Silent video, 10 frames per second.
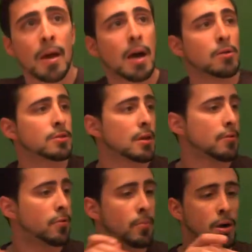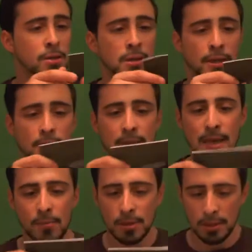outside of the box, like the
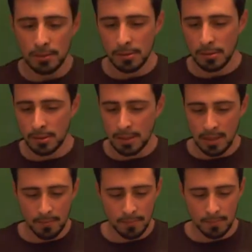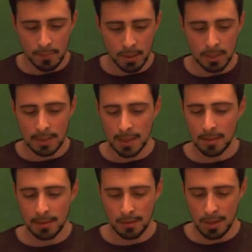same material, the same
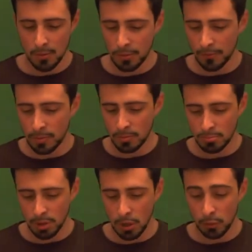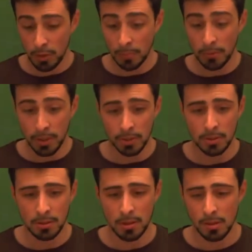design, that would have been a real
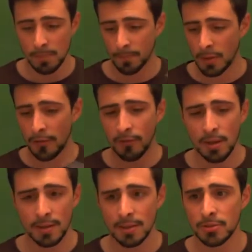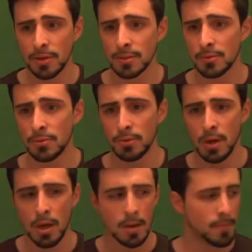plus. I feel like they tried to
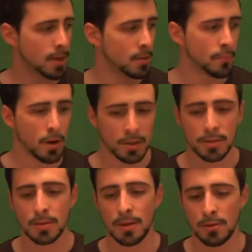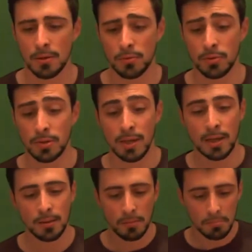make a box that you can
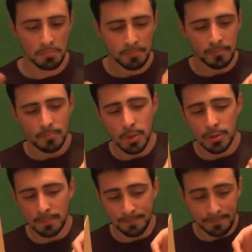recycle. But